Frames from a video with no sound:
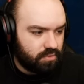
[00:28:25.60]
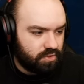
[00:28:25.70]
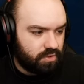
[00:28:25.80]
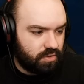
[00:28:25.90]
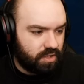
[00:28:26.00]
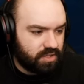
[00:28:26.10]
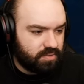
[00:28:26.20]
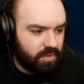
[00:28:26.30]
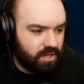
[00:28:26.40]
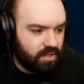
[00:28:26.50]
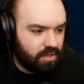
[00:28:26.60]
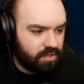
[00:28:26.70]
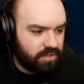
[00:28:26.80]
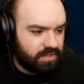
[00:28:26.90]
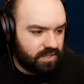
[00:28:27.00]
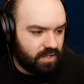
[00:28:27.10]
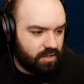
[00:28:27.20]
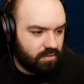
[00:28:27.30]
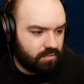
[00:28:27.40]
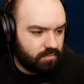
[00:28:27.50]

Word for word: It's a good thing this man can't see.